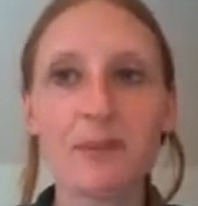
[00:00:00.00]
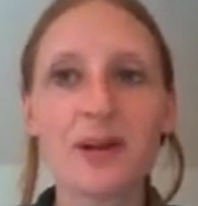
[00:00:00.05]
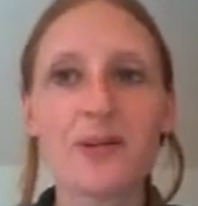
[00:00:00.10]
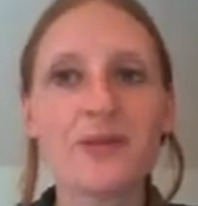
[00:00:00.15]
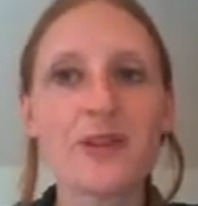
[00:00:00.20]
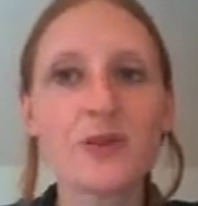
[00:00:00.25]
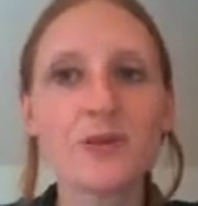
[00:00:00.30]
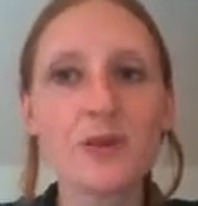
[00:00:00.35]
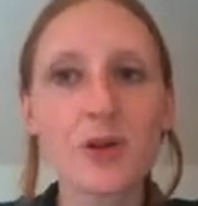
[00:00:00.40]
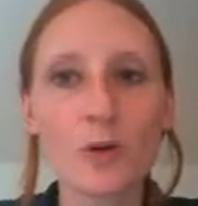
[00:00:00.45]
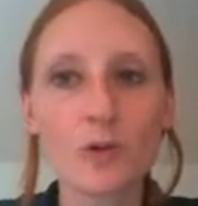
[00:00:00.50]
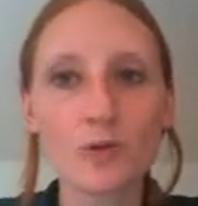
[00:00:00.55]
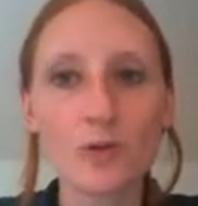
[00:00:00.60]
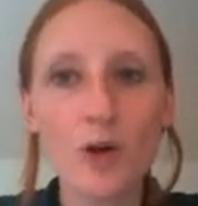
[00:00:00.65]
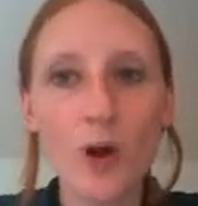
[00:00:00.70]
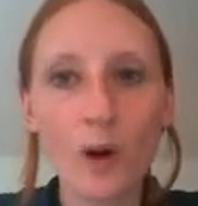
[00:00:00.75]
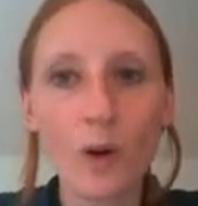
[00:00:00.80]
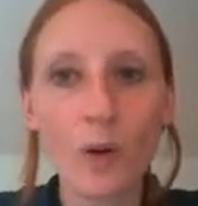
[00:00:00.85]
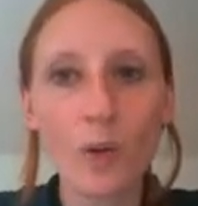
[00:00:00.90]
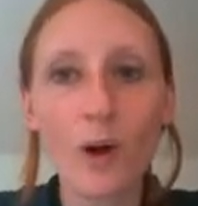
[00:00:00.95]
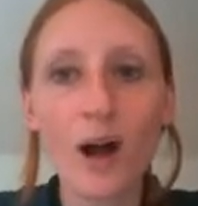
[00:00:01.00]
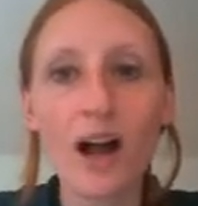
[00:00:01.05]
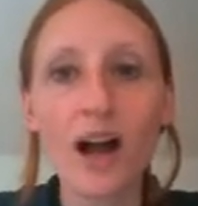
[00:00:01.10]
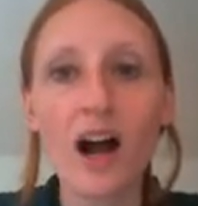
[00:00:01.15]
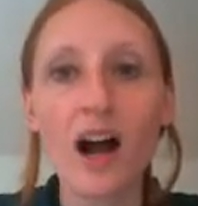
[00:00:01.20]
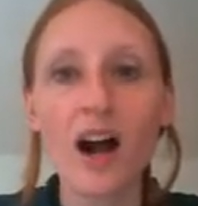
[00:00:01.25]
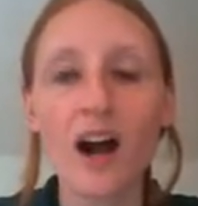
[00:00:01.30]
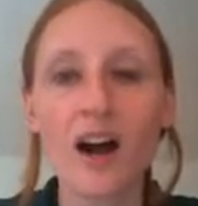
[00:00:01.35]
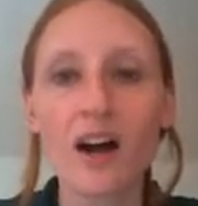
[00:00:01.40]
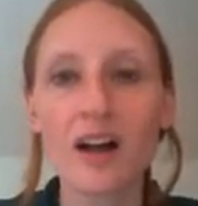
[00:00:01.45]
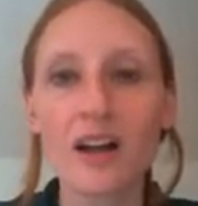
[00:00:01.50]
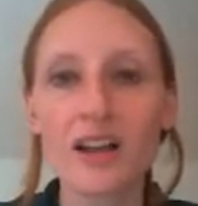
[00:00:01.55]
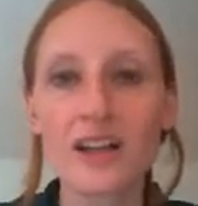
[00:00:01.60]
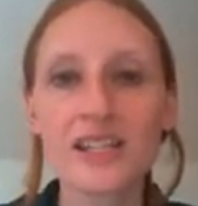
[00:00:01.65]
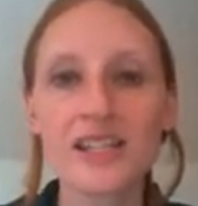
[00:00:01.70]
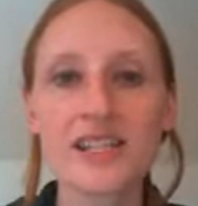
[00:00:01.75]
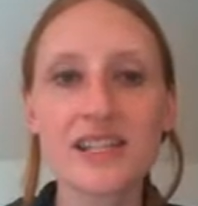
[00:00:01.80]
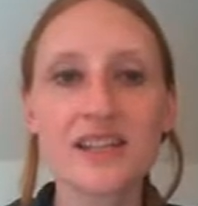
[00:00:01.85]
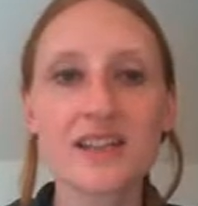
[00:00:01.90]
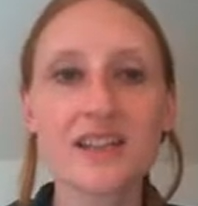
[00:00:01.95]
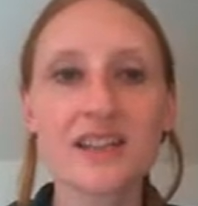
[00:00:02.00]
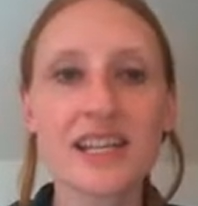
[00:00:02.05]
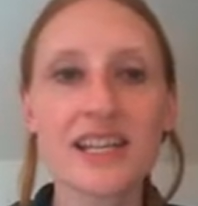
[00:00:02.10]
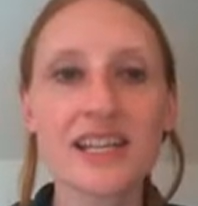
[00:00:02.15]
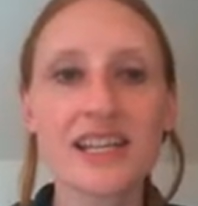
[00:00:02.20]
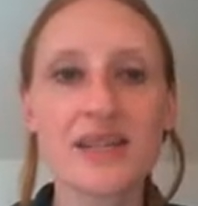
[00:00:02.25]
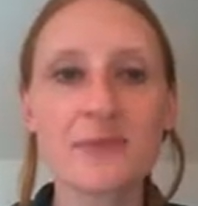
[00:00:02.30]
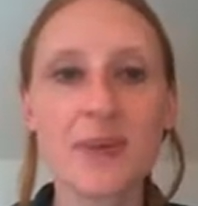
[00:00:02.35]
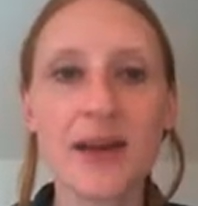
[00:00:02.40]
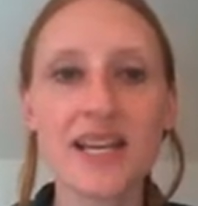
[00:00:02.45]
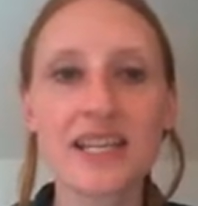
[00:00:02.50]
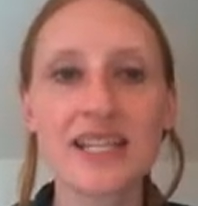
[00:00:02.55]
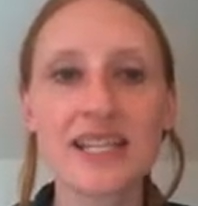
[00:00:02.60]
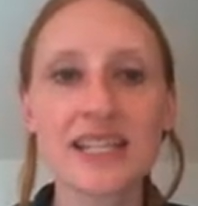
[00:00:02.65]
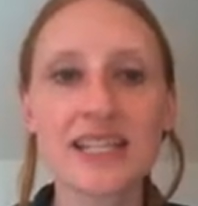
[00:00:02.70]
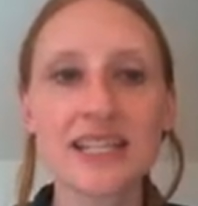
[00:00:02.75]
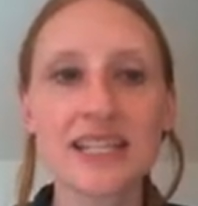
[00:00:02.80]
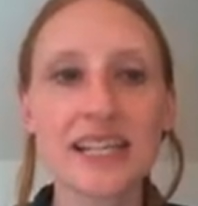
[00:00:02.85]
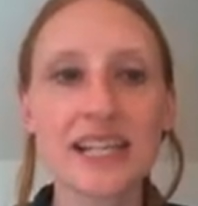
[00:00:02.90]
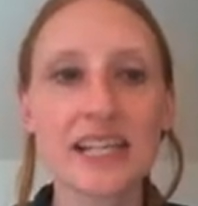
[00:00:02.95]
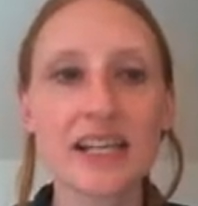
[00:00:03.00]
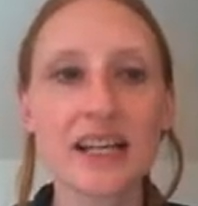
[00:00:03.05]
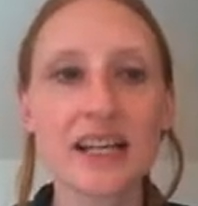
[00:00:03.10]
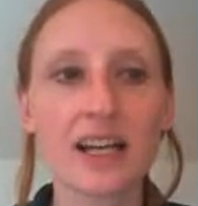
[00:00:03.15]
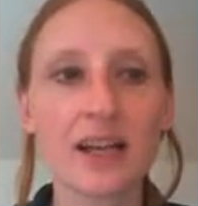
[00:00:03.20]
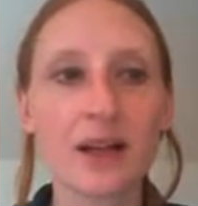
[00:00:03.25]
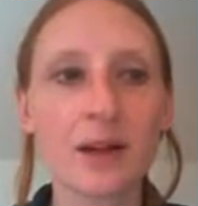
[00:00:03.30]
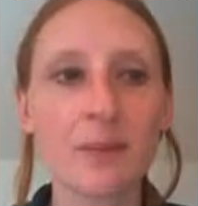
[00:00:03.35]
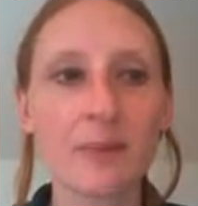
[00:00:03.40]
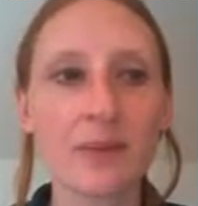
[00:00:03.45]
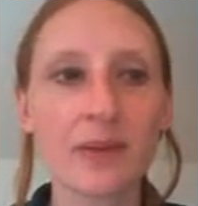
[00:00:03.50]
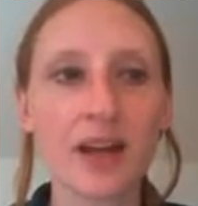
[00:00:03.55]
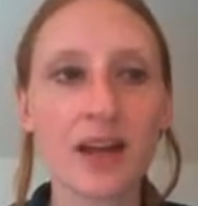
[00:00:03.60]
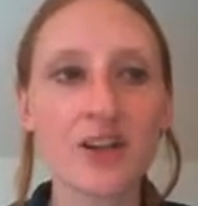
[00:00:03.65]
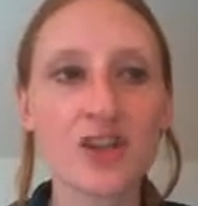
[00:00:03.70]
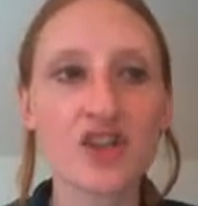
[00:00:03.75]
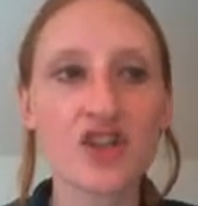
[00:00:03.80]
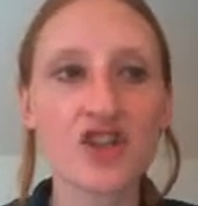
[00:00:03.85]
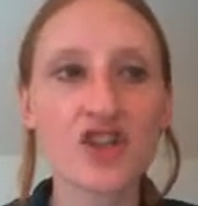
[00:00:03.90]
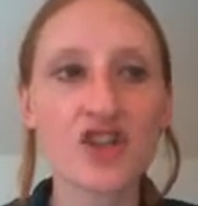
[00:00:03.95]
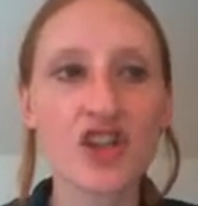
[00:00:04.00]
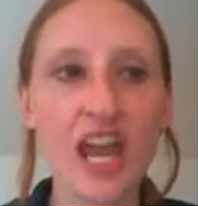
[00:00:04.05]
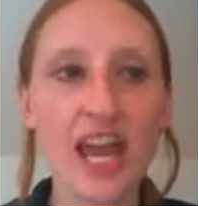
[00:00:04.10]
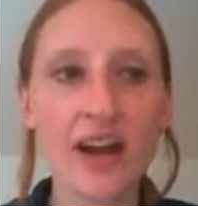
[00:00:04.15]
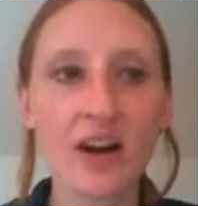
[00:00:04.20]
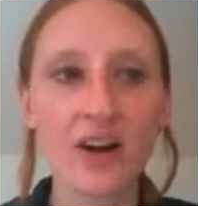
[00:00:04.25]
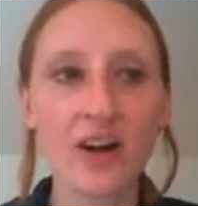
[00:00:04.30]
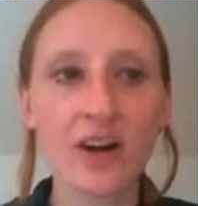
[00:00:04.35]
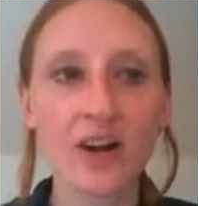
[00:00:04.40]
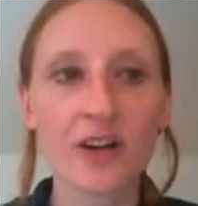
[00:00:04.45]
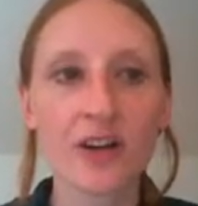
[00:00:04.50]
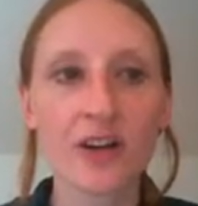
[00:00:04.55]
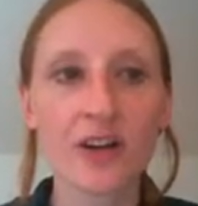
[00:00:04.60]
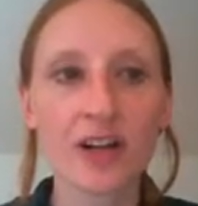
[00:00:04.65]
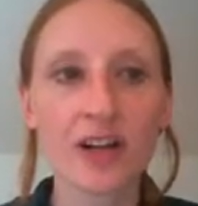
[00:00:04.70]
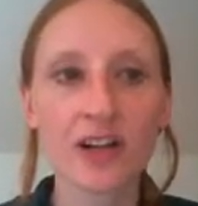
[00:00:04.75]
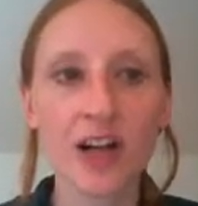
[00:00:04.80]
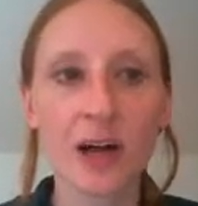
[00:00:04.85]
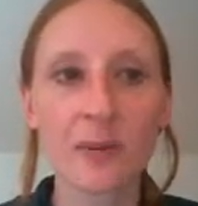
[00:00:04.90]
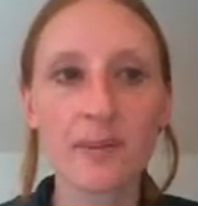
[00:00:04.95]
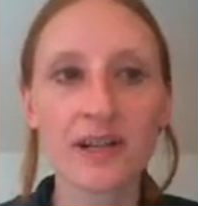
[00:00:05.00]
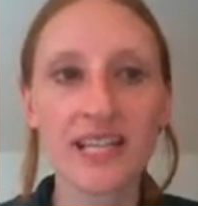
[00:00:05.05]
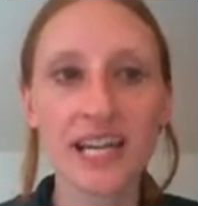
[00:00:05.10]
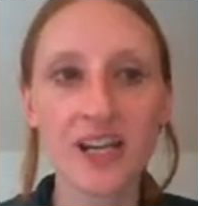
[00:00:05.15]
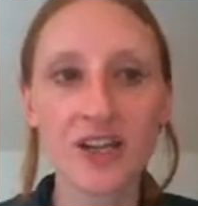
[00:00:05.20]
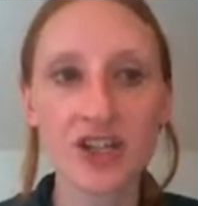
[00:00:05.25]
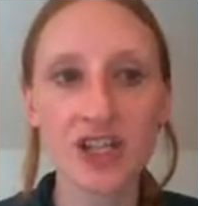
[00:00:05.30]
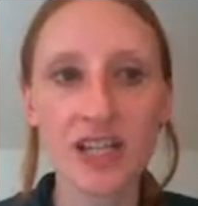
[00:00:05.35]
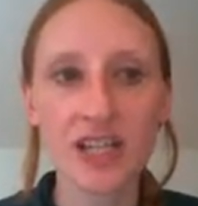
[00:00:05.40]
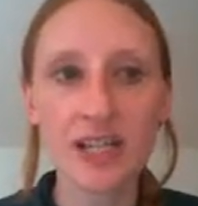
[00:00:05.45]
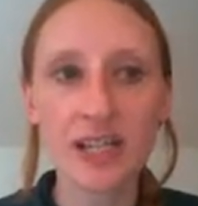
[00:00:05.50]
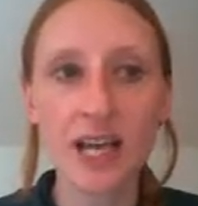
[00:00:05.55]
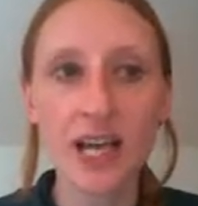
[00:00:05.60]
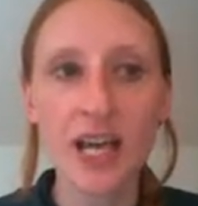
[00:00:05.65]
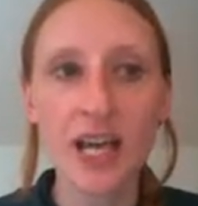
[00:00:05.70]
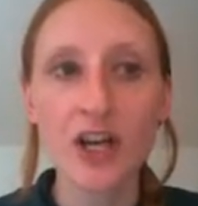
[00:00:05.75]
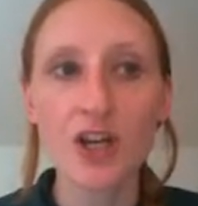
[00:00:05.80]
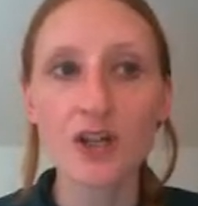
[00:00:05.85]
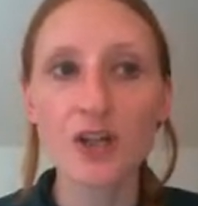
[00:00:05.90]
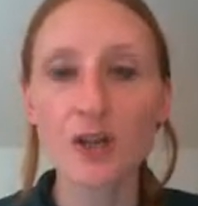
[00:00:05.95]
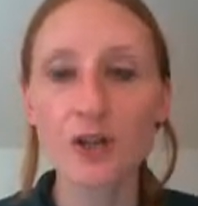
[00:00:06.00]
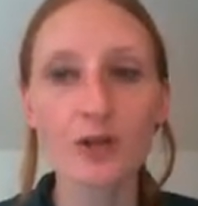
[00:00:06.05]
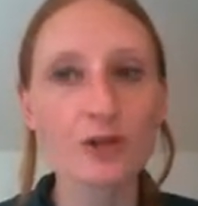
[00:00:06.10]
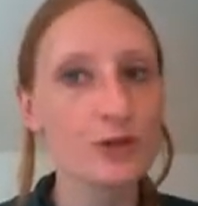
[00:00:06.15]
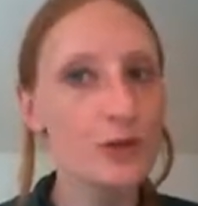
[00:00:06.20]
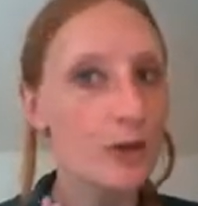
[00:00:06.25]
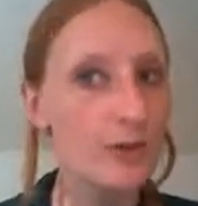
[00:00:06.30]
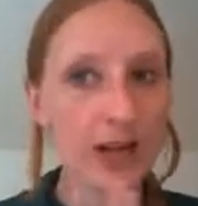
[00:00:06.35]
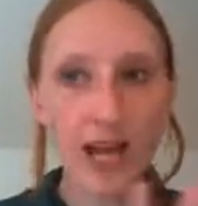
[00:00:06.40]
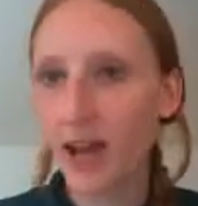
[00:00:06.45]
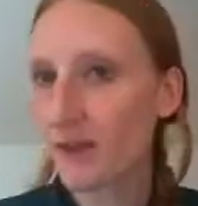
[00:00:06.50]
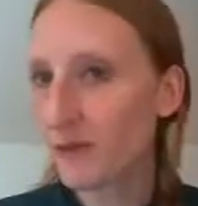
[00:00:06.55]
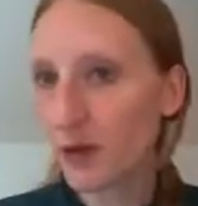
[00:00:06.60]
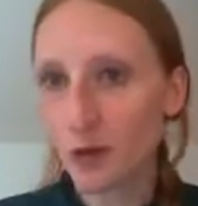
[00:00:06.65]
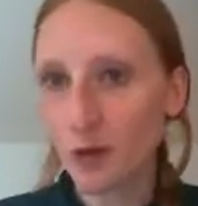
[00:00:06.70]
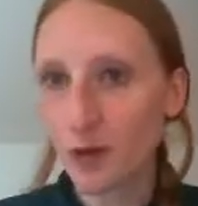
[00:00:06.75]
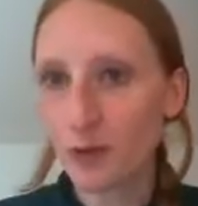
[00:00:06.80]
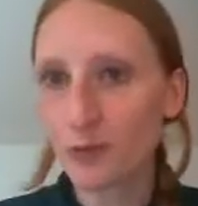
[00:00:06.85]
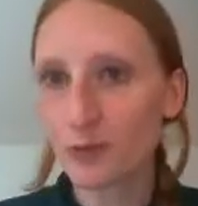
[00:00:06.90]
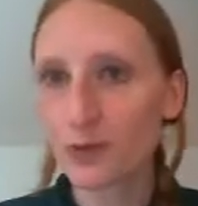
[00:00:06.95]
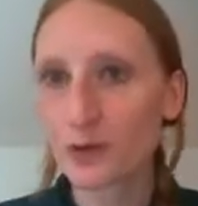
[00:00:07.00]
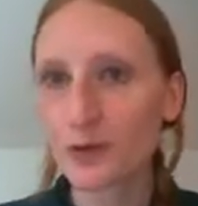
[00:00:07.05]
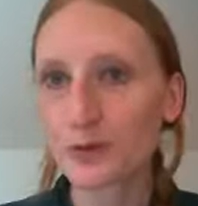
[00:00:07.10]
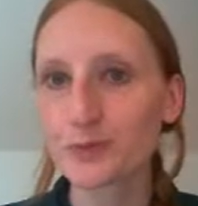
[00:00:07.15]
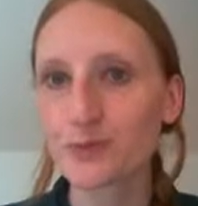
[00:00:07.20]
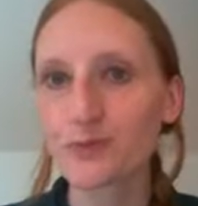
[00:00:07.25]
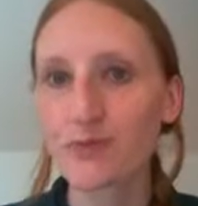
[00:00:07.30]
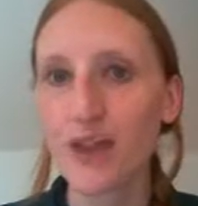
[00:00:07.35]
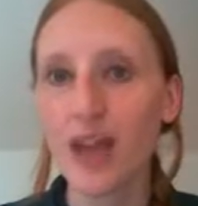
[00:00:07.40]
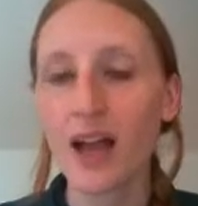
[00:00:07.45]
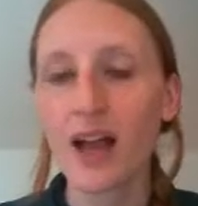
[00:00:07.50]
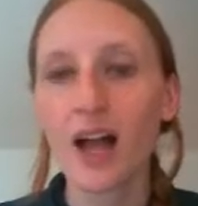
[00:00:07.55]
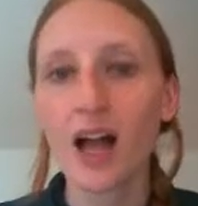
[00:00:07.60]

But if you don't know, a hostel is basically a shared accommodation. So you don't have your own room.